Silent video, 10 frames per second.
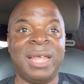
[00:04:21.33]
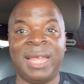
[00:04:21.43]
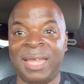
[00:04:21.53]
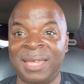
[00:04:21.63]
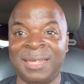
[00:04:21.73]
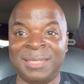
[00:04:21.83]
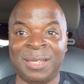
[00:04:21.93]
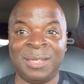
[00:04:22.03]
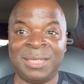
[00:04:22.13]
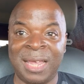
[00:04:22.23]
is
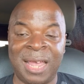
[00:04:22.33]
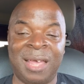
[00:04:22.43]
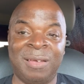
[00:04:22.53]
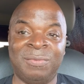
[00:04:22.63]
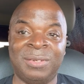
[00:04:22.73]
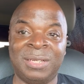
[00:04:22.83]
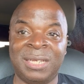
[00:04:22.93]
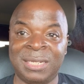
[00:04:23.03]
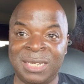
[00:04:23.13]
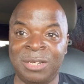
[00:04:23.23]
to have,
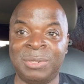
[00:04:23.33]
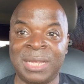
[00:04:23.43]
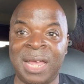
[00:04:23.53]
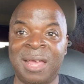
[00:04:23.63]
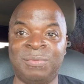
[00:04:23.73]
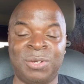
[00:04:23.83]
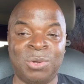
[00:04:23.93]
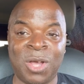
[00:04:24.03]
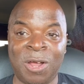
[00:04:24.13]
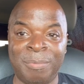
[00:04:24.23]
continue to have no
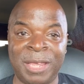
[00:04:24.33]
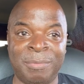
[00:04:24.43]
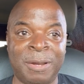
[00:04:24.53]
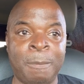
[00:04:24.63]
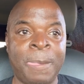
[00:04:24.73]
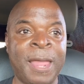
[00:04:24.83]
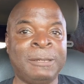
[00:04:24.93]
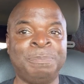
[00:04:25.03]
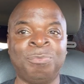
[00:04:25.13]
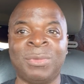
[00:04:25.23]
car payment.
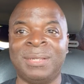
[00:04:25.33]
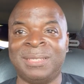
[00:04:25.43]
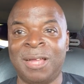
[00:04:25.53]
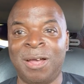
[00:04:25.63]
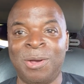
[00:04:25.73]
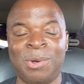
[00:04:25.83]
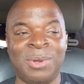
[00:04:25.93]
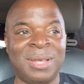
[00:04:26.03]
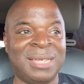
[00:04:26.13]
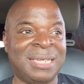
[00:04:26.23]
So
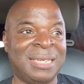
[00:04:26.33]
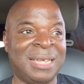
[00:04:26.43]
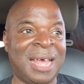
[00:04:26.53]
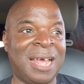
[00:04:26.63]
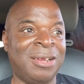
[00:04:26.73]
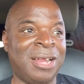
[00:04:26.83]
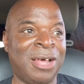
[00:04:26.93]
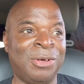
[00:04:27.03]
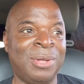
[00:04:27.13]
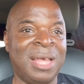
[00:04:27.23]
I don't
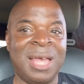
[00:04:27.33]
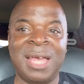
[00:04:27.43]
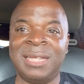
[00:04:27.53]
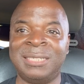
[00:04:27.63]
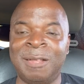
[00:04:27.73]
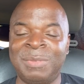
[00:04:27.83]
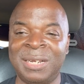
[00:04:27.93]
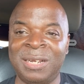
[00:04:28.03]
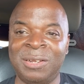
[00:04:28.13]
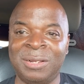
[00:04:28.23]
know. It's something
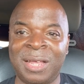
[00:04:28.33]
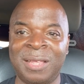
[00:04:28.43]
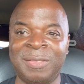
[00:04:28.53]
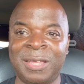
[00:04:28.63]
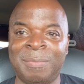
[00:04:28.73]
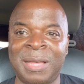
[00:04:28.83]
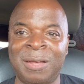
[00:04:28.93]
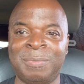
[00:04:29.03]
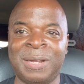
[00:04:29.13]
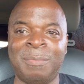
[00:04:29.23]
to look uh, think
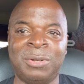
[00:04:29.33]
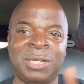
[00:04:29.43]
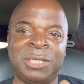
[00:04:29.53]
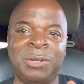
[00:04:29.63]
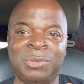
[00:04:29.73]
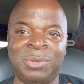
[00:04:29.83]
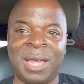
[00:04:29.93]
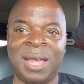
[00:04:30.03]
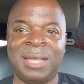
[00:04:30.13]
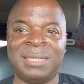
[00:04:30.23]
about, but I'm gonna show you
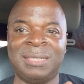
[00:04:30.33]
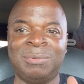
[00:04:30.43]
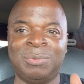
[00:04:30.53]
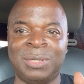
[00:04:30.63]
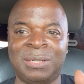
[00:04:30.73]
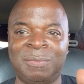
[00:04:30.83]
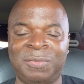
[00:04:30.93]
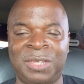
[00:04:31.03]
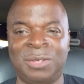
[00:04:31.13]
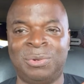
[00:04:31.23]
guys what the
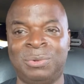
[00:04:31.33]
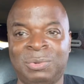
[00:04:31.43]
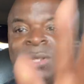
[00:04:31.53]
vehicle